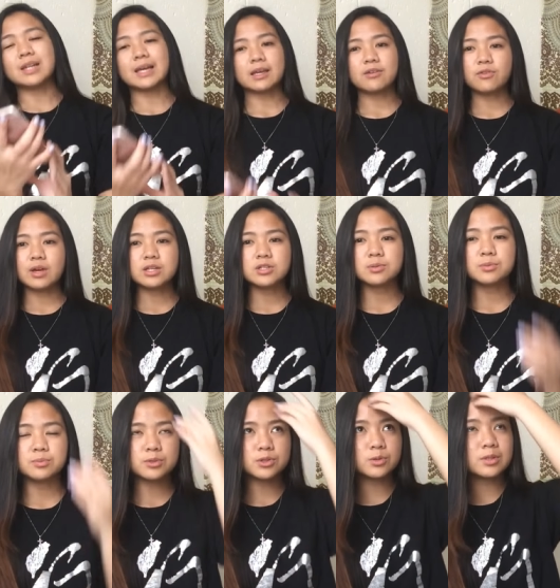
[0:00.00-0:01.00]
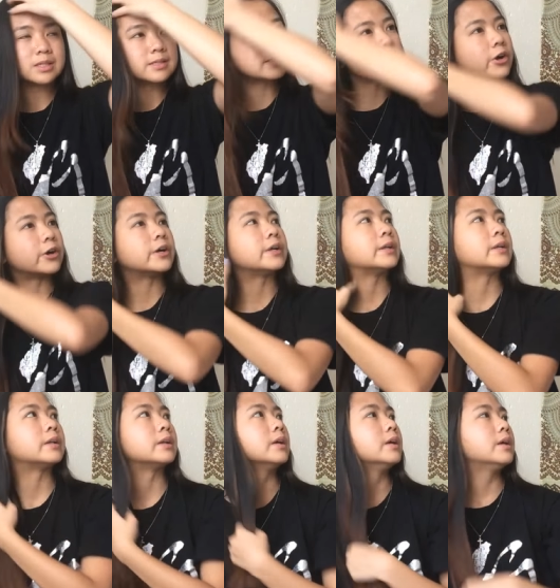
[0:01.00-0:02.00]
So, like, if you had to do this
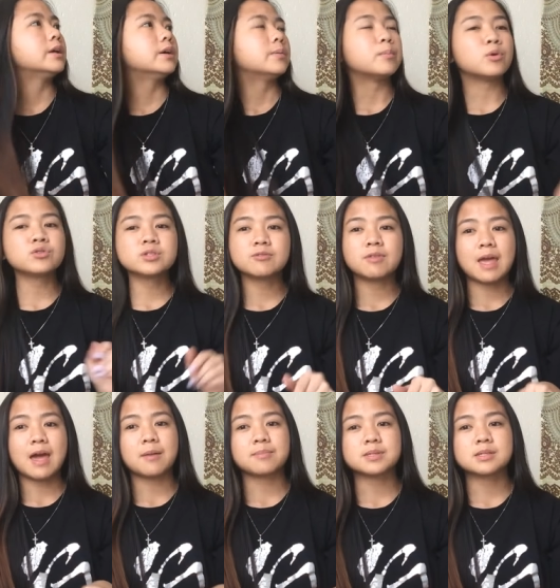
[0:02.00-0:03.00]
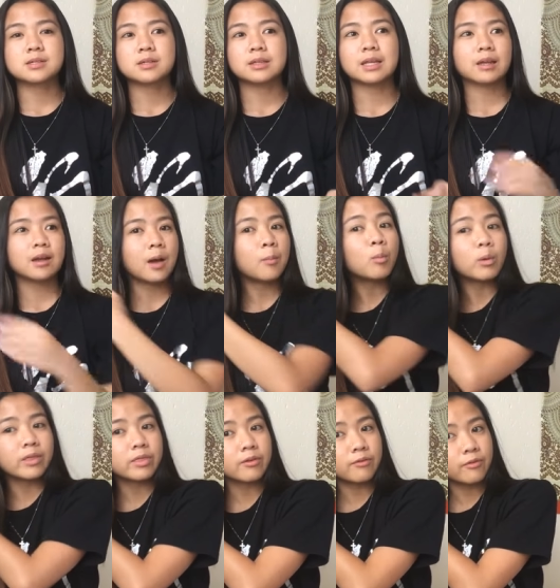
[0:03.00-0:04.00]
on most of the apps that come
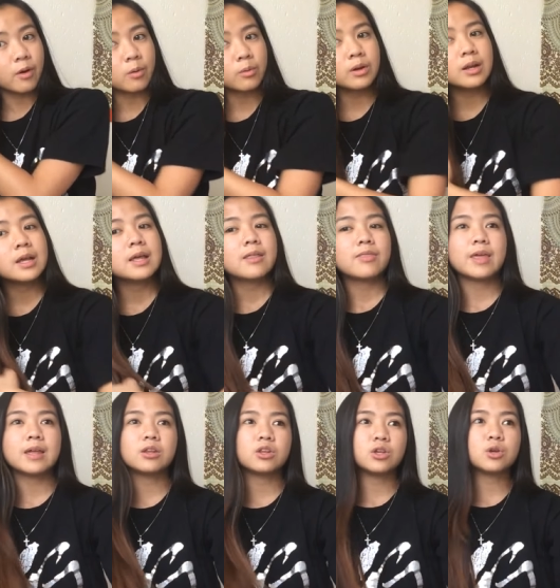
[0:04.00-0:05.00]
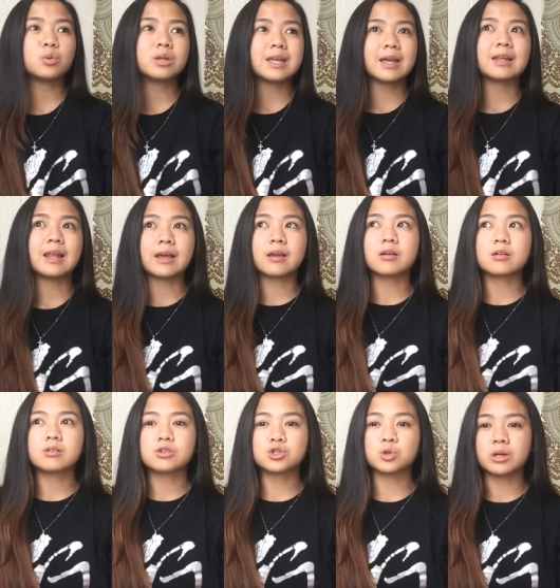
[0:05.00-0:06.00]
with the phone, then you would get like
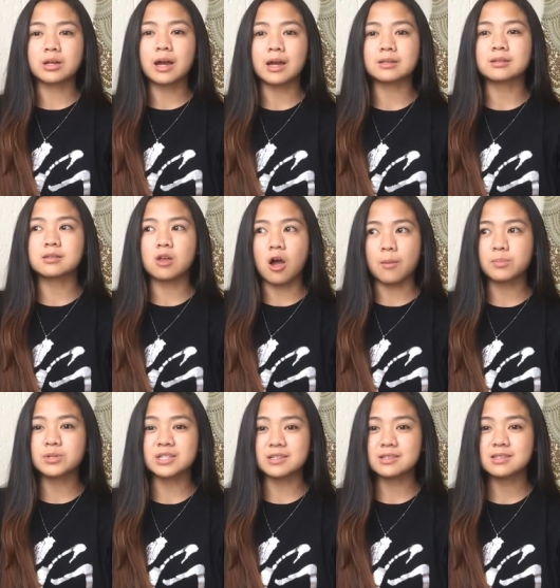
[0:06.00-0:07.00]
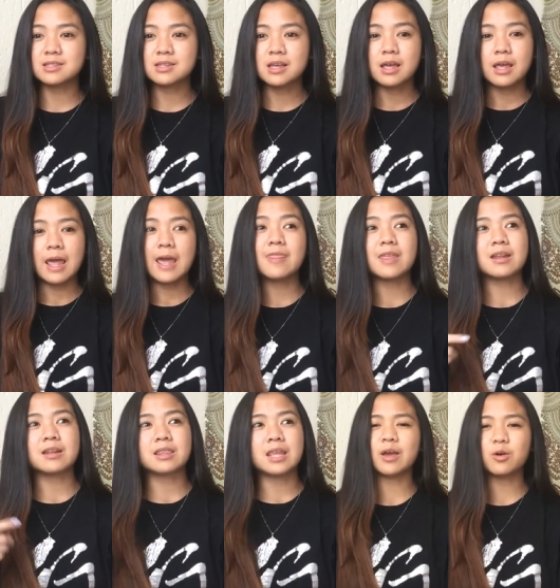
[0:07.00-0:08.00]
shortcut options, and
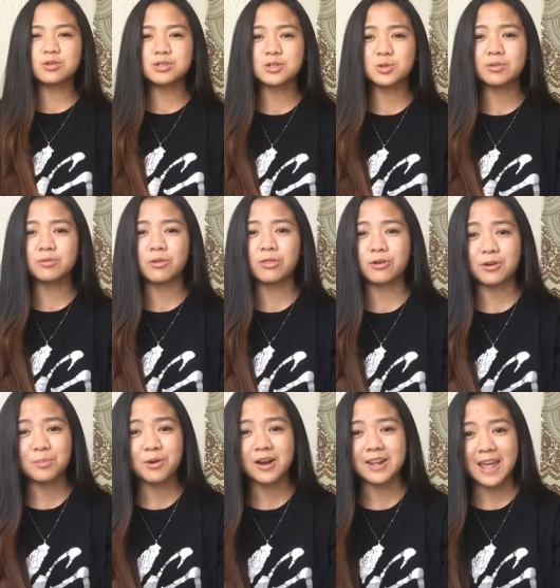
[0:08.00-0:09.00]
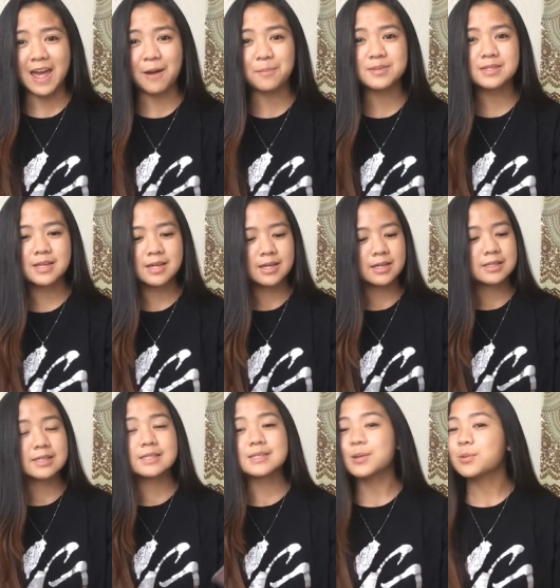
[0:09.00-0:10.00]
then they also do it for third-party apps,
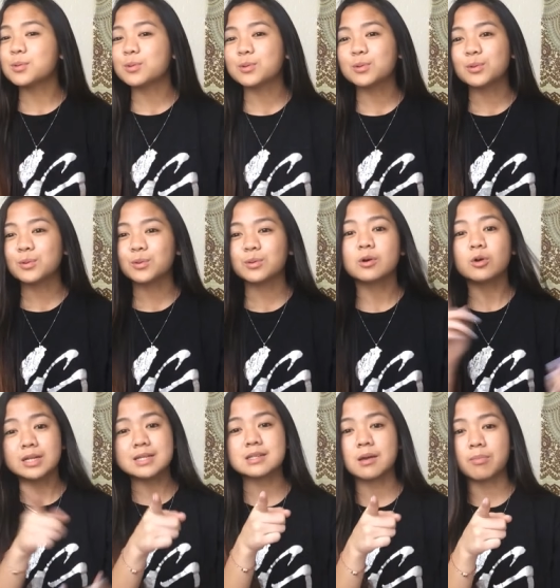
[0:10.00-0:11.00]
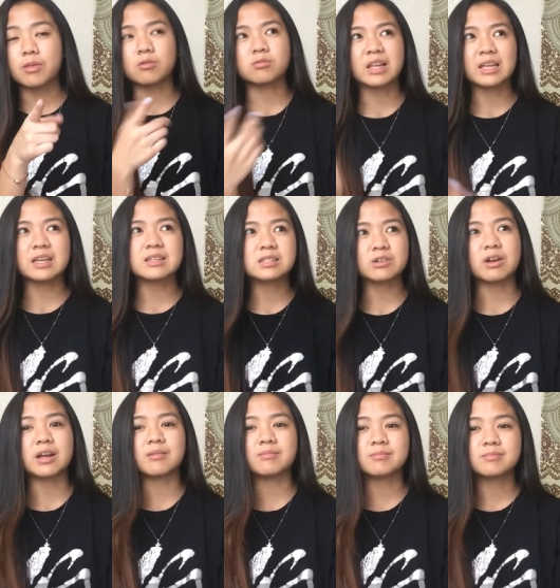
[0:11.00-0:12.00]
so only some though, like
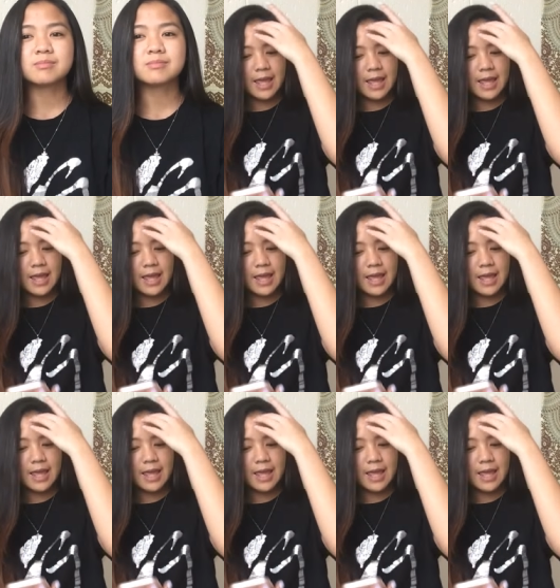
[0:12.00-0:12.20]
Instagram.